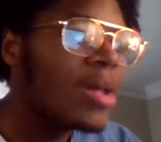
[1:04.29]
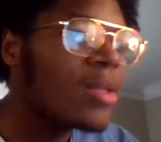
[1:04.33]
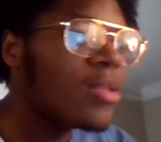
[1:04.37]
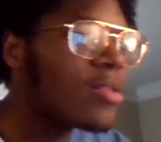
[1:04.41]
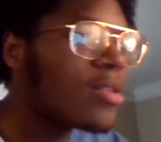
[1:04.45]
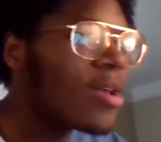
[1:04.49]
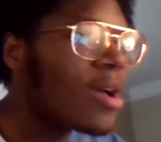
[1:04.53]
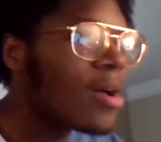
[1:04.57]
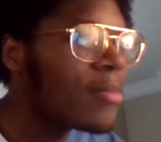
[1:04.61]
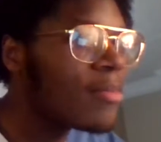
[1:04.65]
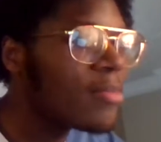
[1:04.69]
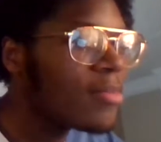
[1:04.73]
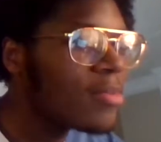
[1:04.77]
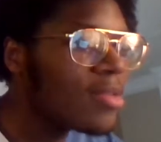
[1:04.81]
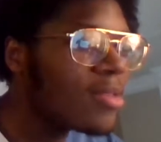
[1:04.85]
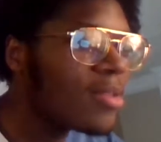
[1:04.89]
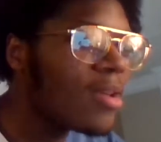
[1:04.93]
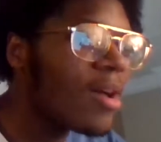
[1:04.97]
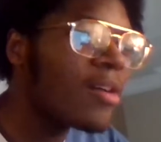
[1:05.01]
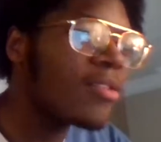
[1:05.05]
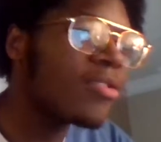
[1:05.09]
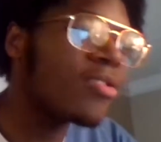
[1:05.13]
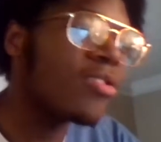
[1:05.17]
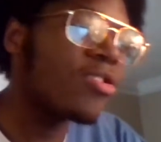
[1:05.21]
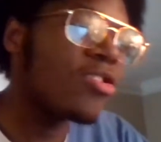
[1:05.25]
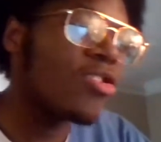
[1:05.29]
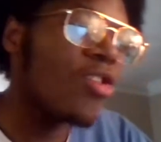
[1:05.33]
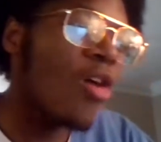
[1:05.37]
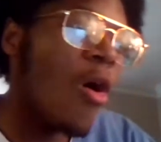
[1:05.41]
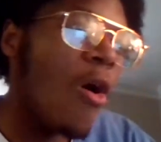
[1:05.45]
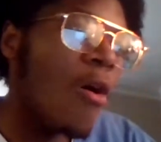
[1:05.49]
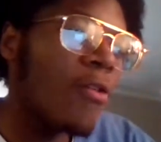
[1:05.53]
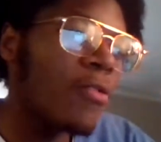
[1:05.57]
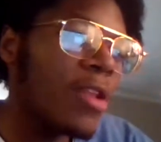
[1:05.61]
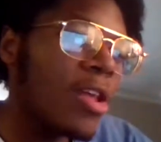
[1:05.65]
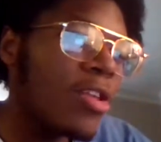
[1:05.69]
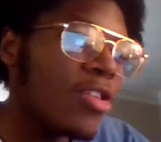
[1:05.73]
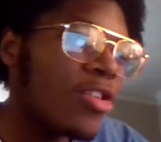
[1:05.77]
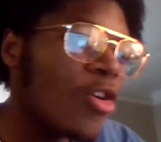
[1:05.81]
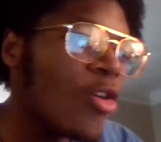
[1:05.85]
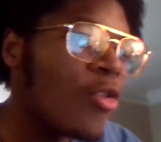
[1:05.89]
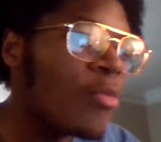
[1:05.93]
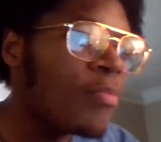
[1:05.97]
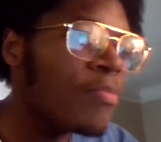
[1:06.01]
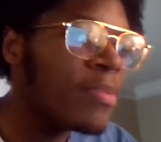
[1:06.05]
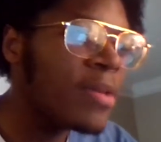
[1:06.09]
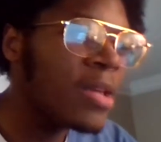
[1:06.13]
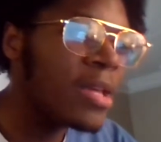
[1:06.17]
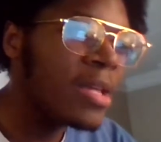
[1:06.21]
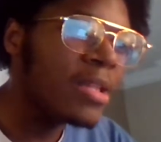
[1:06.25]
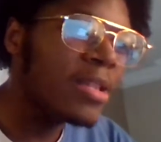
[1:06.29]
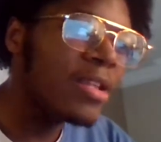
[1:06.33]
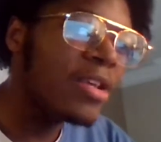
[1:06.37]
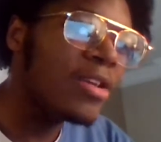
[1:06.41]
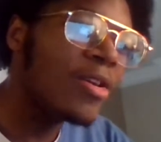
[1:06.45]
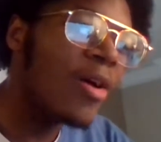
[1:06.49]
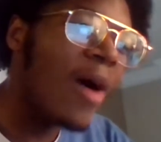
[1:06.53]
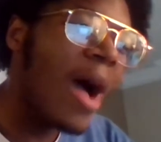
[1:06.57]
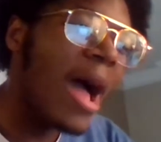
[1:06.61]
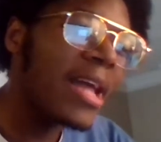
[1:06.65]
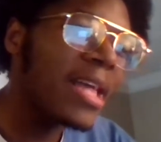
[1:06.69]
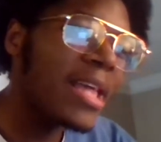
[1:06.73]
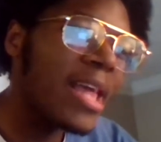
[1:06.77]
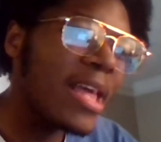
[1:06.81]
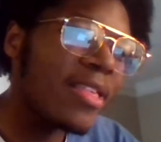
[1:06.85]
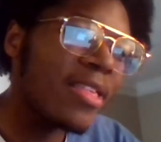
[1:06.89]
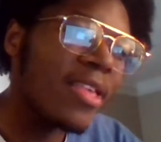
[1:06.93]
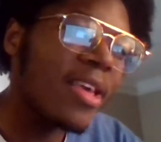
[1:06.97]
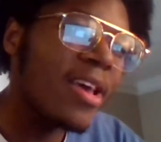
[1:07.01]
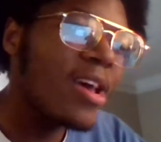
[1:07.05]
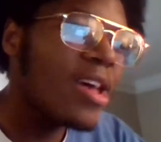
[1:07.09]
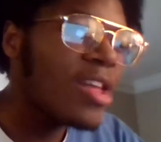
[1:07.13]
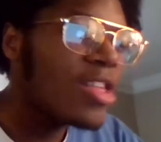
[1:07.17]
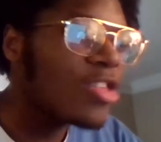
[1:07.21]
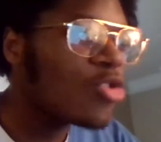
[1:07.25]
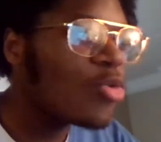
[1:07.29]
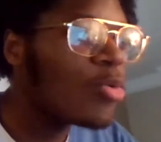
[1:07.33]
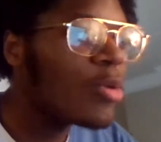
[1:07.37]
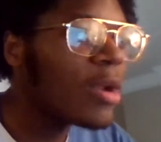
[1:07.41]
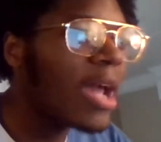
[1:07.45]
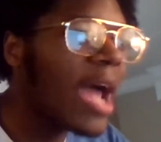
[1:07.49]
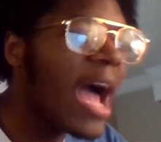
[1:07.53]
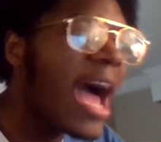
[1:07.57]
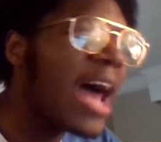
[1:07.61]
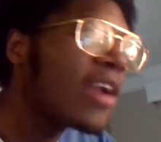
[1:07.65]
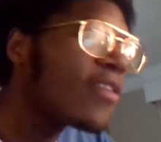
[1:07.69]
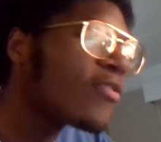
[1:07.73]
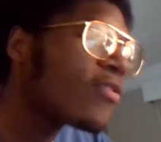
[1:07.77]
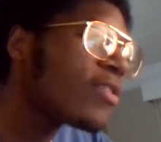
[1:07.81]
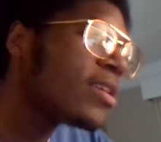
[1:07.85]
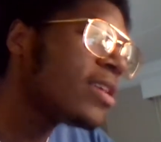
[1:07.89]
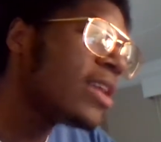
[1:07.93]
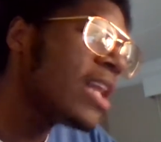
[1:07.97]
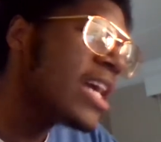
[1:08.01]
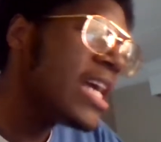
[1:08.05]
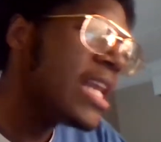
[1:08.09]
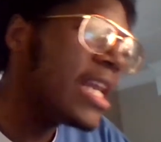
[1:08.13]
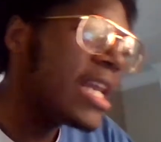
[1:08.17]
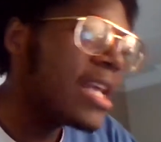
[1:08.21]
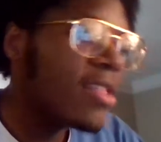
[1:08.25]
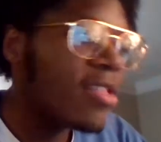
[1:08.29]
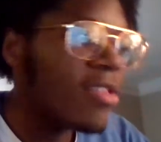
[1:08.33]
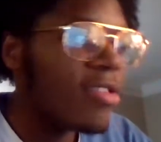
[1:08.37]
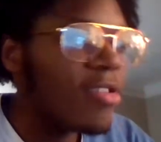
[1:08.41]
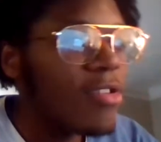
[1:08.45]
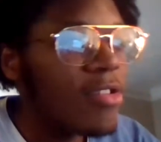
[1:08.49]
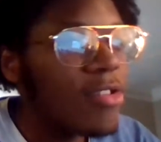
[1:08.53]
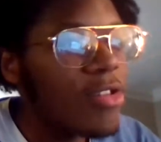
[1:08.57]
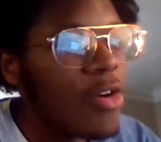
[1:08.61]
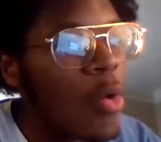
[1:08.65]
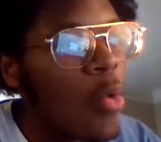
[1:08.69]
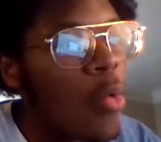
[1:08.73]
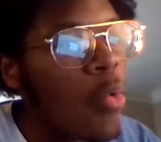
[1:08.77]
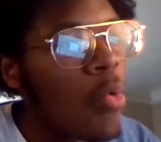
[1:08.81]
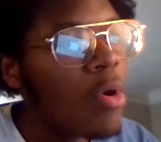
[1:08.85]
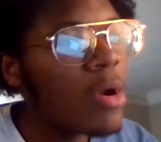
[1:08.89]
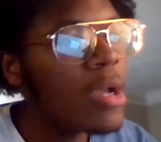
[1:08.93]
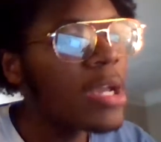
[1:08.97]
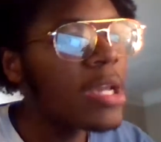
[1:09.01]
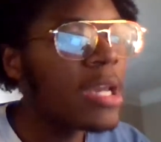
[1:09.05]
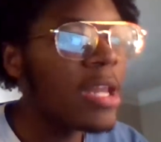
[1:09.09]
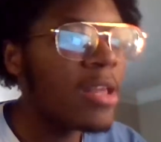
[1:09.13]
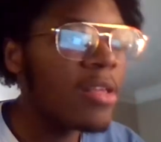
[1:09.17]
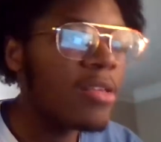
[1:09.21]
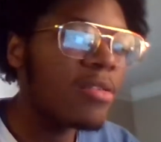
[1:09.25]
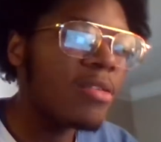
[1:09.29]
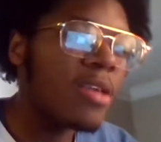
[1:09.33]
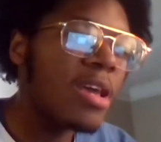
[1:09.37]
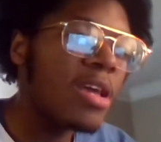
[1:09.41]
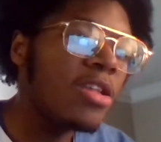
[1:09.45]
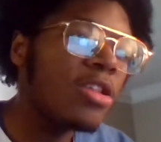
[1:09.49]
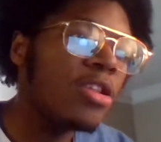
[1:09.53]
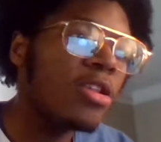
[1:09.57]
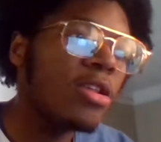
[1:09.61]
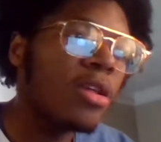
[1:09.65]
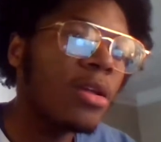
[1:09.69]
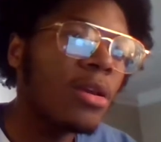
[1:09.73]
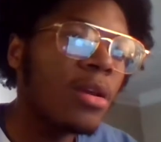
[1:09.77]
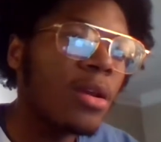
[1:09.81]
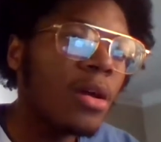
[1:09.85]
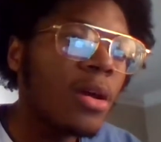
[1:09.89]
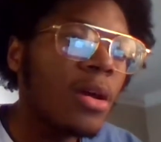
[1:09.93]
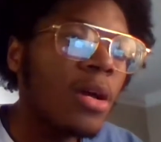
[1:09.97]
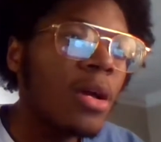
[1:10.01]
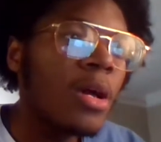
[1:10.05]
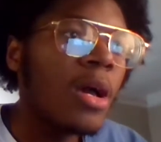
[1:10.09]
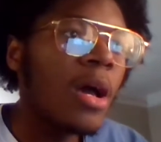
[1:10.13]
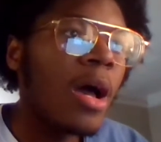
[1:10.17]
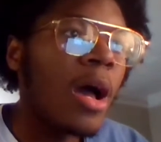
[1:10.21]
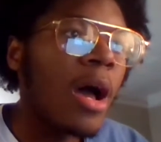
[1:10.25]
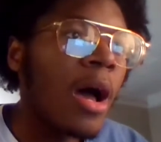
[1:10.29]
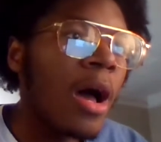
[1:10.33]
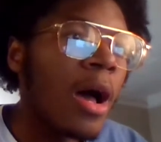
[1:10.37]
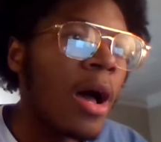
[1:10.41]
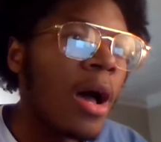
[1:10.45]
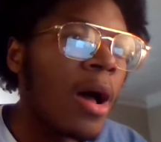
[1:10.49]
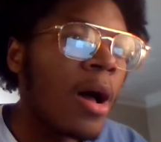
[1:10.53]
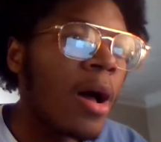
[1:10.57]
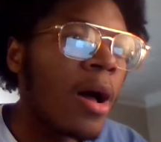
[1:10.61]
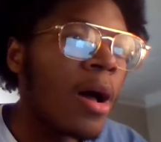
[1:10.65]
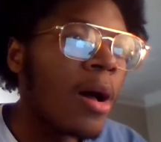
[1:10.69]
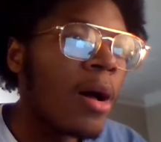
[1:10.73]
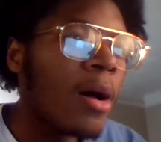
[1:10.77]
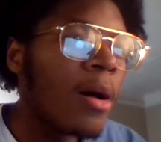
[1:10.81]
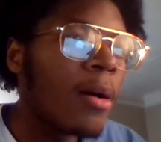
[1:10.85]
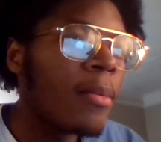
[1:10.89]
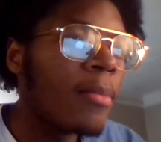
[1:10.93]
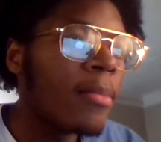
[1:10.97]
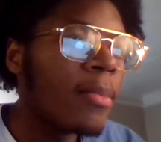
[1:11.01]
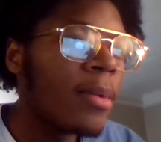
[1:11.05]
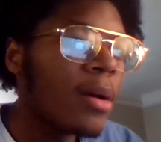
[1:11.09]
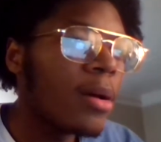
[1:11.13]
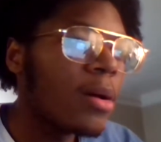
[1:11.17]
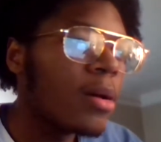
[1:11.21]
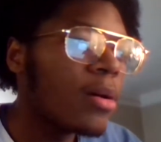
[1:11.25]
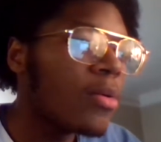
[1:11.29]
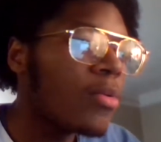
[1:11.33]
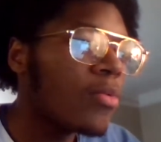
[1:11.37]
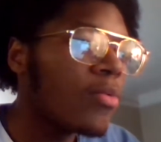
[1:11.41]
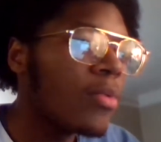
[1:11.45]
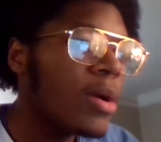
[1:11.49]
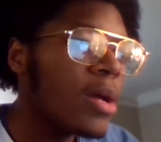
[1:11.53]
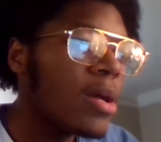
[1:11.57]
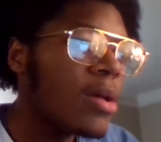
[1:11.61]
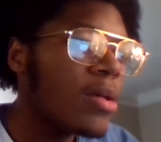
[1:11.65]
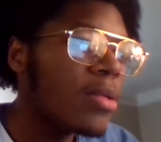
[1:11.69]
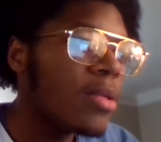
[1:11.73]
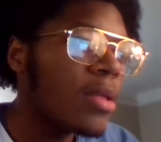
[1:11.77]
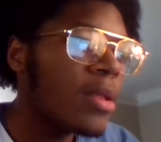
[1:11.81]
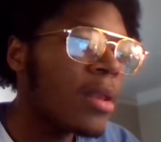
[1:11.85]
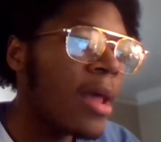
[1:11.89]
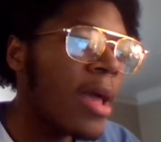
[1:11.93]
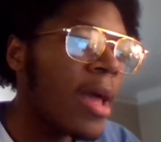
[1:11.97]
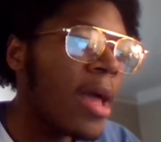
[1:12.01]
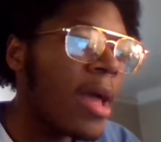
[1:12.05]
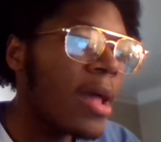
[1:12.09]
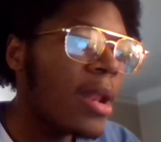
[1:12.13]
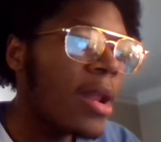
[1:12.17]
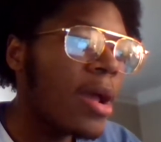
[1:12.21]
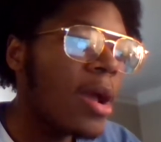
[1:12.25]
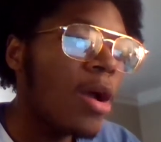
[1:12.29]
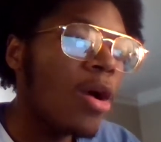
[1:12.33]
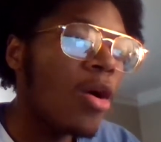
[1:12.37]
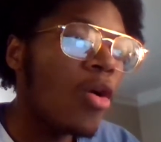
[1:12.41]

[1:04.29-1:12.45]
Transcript: that's going to be, you know, I guess sort of kind of related to the organization. Where is it at?